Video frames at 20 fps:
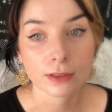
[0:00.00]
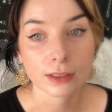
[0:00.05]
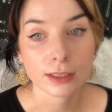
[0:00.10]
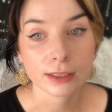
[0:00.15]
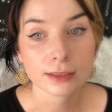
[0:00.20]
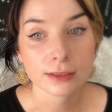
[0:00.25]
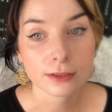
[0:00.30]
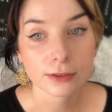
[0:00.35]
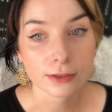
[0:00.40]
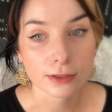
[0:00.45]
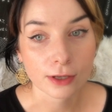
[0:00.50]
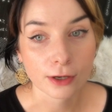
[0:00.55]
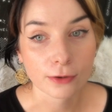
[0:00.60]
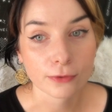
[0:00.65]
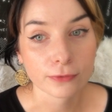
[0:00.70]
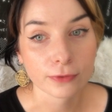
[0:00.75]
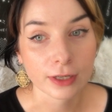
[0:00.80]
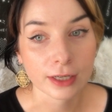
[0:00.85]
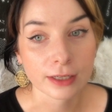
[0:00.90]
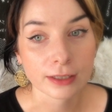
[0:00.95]
little
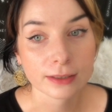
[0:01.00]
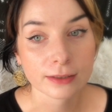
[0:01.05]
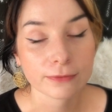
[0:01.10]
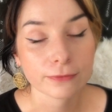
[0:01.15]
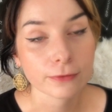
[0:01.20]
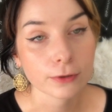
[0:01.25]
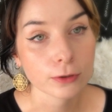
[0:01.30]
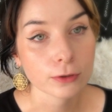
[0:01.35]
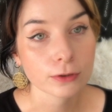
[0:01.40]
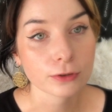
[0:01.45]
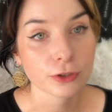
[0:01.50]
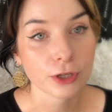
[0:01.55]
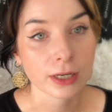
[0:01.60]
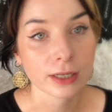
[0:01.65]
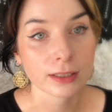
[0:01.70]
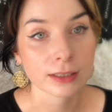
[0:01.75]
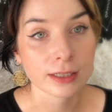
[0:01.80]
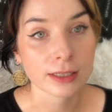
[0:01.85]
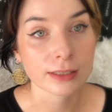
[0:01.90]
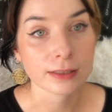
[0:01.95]
snowflakes fall
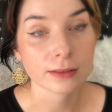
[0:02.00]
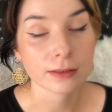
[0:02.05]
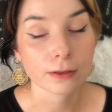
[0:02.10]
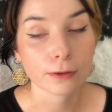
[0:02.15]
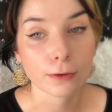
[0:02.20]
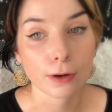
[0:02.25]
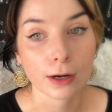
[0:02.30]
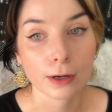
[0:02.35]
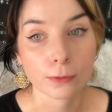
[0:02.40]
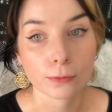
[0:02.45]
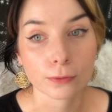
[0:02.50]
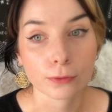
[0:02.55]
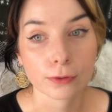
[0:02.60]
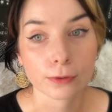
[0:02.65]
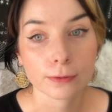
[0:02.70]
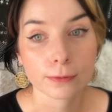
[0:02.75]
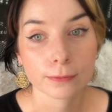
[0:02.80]
gently to the ground.